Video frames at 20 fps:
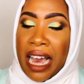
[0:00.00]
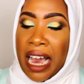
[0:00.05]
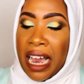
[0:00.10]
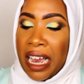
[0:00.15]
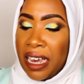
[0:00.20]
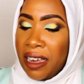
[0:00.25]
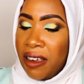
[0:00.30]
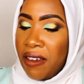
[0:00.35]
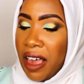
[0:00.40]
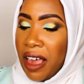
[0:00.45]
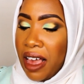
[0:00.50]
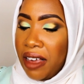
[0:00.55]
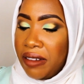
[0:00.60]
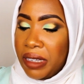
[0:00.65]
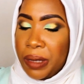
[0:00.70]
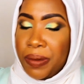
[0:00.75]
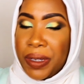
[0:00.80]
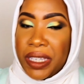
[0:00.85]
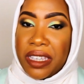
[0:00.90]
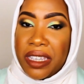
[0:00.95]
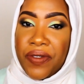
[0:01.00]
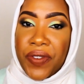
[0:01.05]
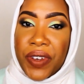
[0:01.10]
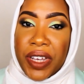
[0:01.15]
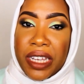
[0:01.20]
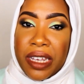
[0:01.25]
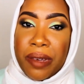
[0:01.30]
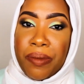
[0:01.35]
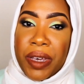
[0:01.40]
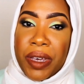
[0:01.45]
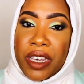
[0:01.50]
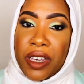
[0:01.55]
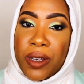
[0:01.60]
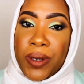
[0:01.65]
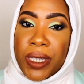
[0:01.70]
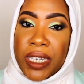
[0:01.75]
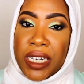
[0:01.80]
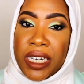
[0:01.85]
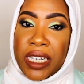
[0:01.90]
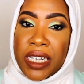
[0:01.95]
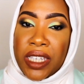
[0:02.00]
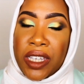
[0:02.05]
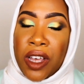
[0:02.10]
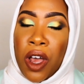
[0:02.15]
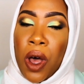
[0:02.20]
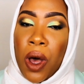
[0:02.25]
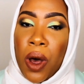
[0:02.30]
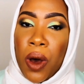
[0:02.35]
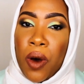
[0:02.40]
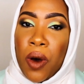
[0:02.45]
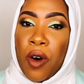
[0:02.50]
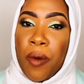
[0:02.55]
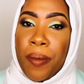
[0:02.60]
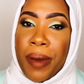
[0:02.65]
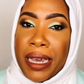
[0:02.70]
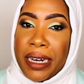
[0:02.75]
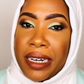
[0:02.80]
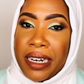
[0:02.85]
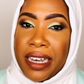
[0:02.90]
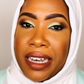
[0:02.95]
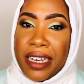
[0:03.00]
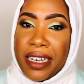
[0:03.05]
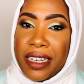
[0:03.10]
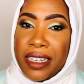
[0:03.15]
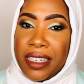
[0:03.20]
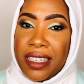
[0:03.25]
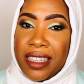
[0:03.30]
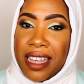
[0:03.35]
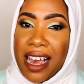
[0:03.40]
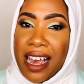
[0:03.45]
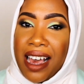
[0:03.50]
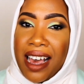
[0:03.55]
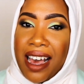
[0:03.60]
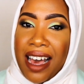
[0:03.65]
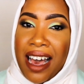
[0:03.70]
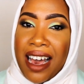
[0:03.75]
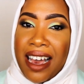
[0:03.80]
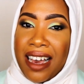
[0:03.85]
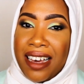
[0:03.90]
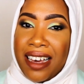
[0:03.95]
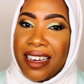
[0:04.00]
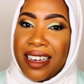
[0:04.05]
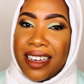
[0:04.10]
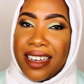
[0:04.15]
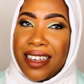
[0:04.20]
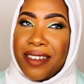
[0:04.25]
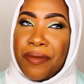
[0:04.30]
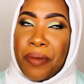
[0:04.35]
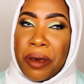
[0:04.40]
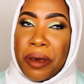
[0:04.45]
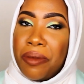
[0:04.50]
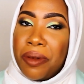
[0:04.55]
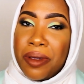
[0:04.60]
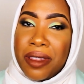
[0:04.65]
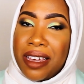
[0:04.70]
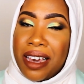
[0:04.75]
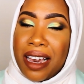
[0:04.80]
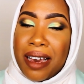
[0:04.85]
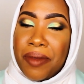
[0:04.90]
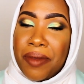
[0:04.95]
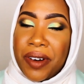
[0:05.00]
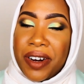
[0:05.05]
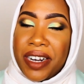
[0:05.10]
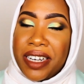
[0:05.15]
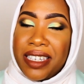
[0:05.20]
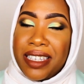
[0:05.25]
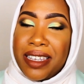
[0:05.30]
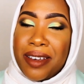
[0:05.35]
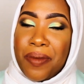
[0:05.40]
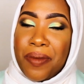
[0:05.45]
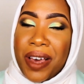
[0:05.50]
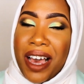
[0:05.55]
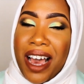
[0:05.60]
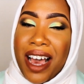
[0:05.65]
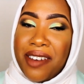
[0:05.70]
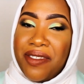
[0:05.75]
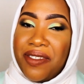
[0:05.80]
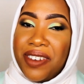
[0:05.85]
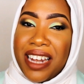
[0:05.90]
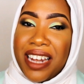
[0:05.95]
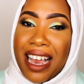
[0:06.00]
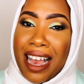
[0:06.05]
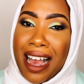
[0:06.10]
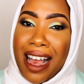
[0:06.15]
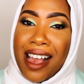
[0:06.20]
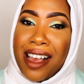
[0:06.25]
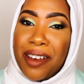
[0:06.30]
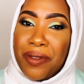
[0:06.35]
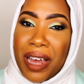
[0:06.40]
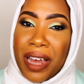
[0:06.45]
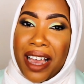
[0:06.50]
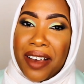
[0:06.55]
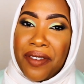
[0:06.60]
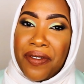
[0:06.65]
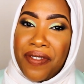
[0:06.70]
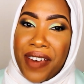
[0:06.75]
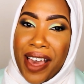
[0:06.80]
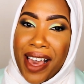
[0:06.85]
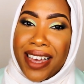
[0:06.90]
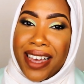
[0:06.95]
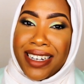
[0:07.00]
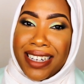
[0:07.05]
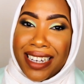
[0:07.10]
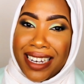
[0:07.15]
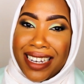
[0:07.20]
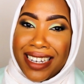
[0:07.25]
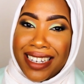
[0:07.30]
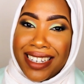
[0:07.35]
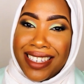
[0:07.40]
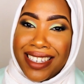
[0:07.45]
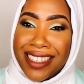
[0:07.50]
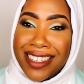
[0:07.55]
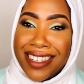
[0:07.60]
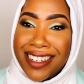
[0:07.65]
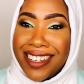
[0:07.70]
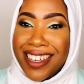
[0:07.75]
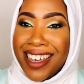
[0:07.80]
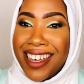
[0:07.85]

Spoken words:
I have specifically been using this on my knees that people think I'm crazy, but I feel like I have like fat knees.